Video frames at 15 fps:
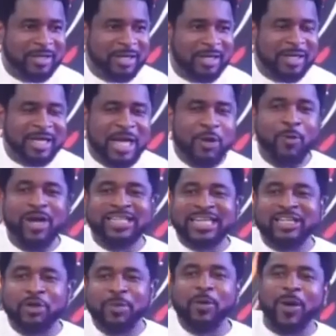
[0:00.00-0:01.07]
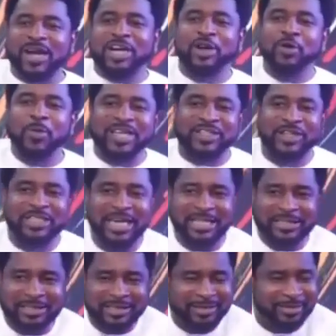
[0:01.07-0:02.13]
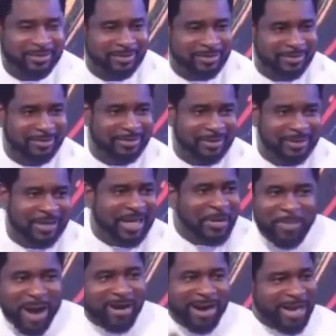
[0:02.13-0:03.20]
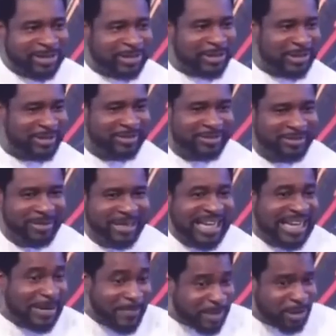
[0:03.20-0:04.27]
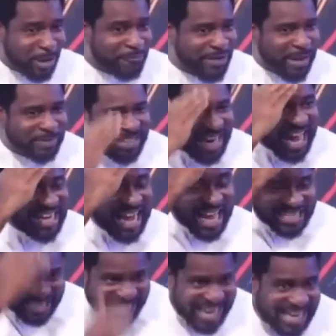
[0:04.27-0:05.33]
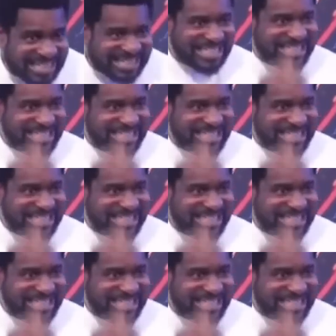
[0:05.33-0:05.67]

He wanted to mate. What did the woman suggest? Marriage. In the midst of rape, she had her senses in